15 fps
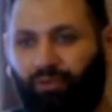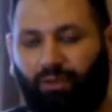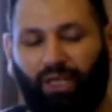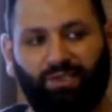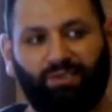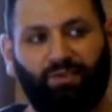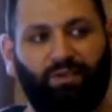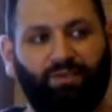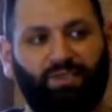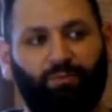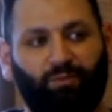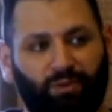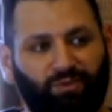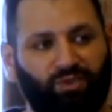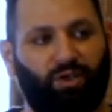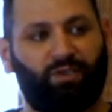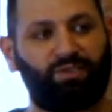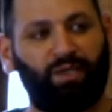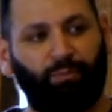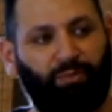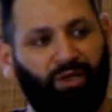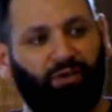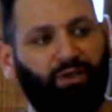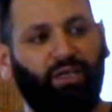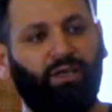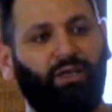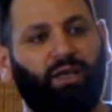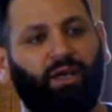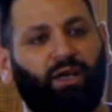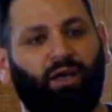Like the symptoms starts appearing,
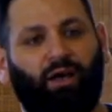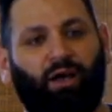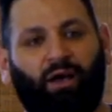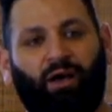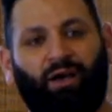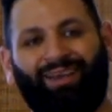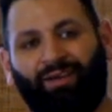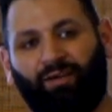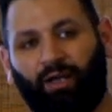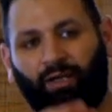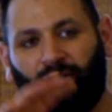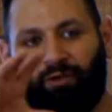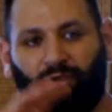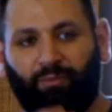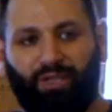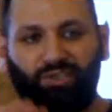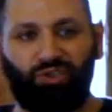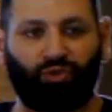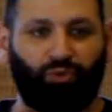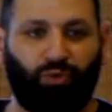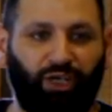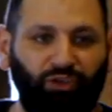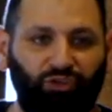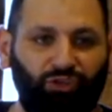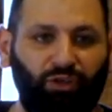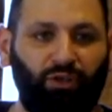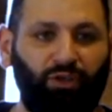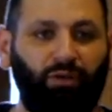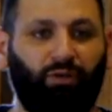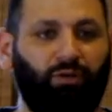irregular
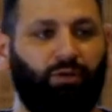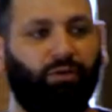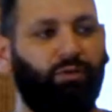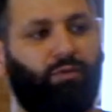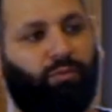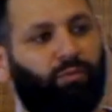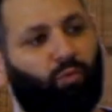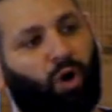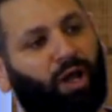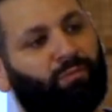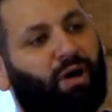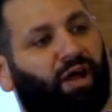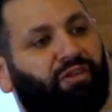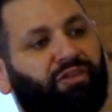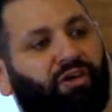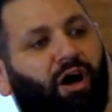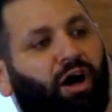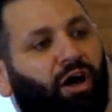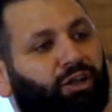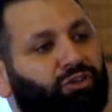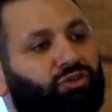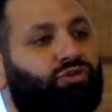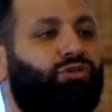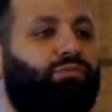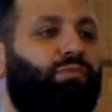menstruation, 1 month on, 2